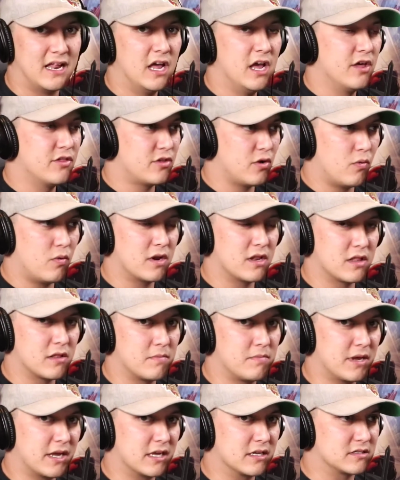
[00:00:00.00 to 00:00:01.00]
They're one of the
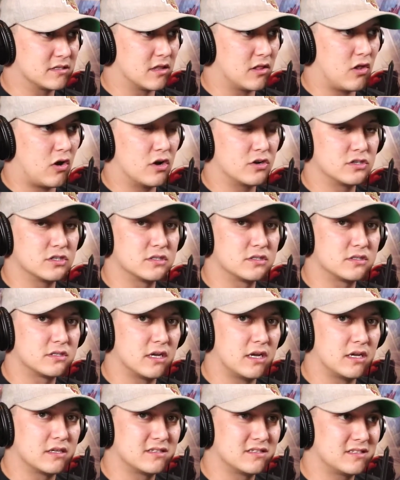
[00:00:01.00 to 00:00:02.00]
biggest and largest
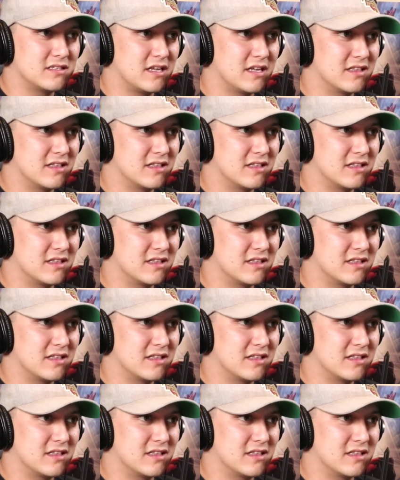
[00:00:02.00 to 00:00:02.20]
in